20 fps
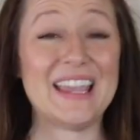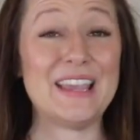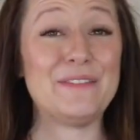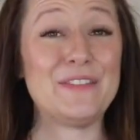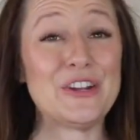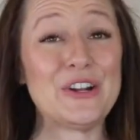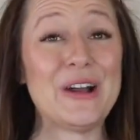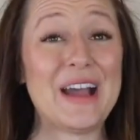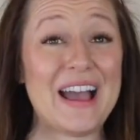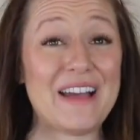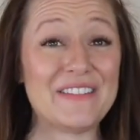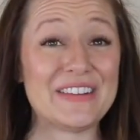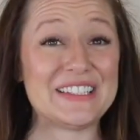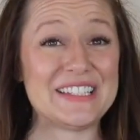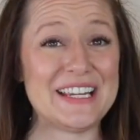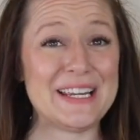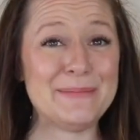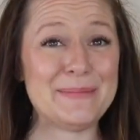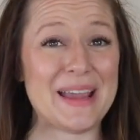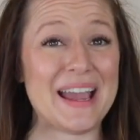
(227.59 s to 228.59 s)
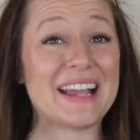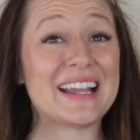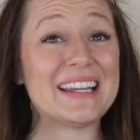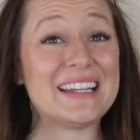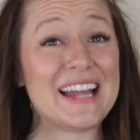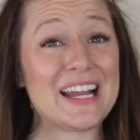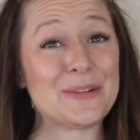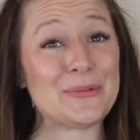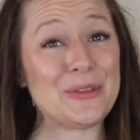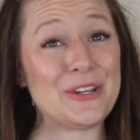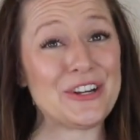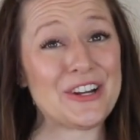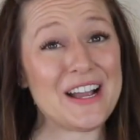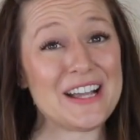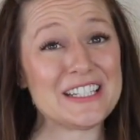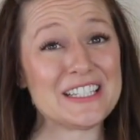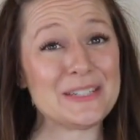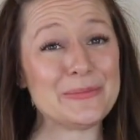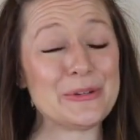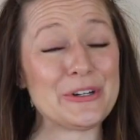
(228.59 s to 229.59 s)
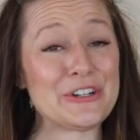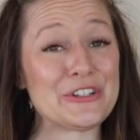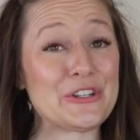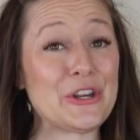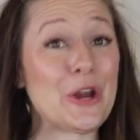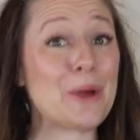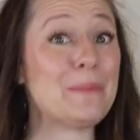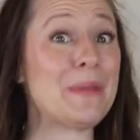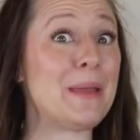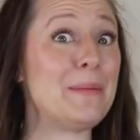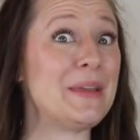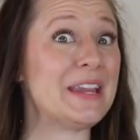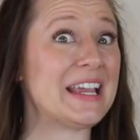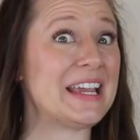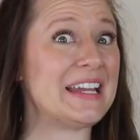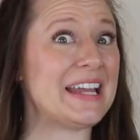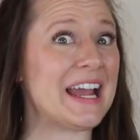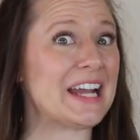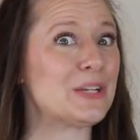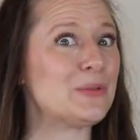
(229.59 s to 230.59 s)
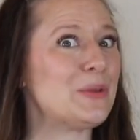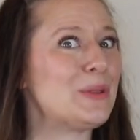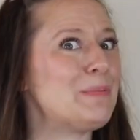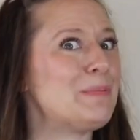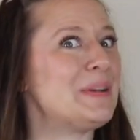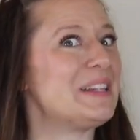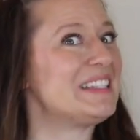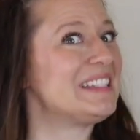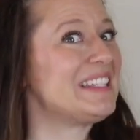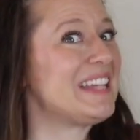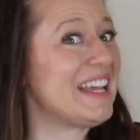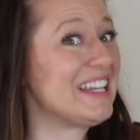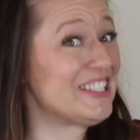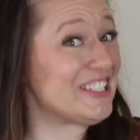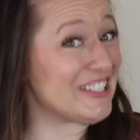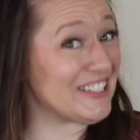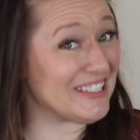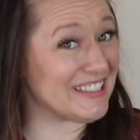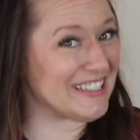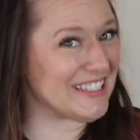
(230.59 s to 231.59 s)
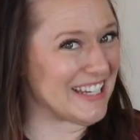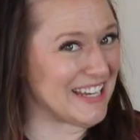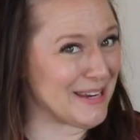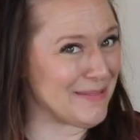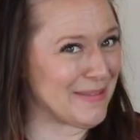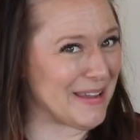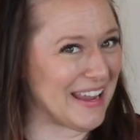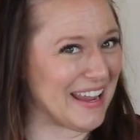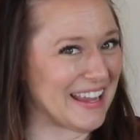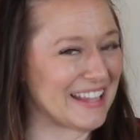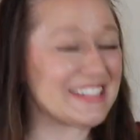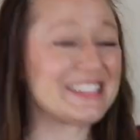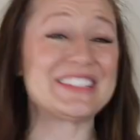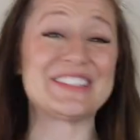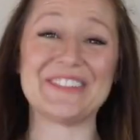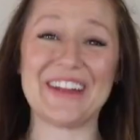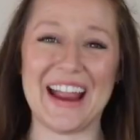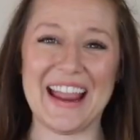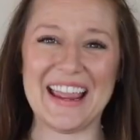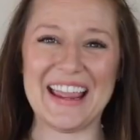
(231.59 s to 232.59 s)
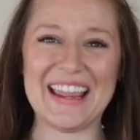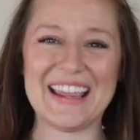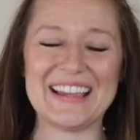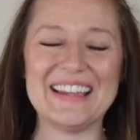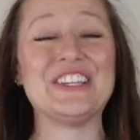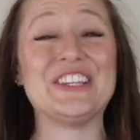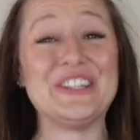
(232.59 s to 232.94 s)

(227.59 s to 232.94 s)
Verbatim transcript: If you don't have a team yet, connect with your customers or maybe connect with potential teammates, right?